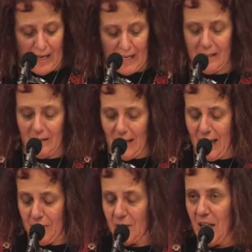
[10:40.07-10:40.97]
I
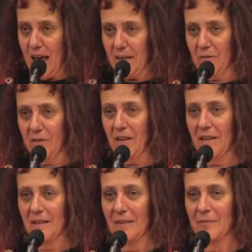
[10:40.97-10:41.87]
have a lot
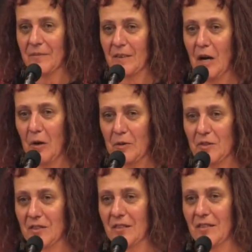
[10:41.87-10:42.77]
of
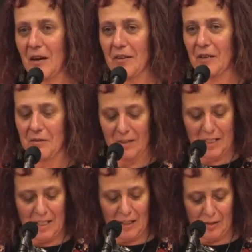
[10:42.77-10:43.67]
notes going through
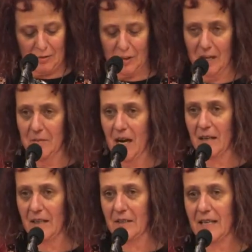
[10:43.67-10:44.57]
the years, which I'm
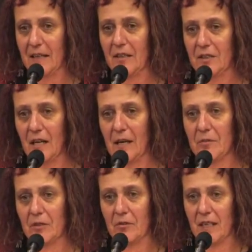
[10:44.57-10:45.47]
not going to take the
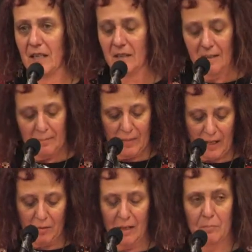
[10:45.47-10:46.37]
time to read,
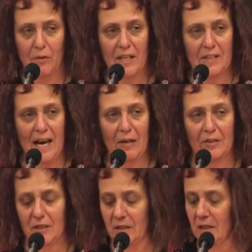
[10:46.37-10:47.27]
but I want to point
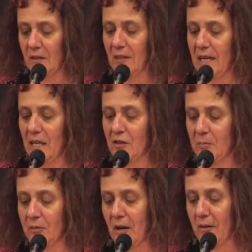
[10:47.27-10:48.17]
out to you that in
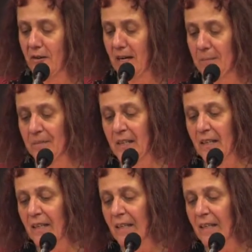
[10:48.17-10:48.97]
your program,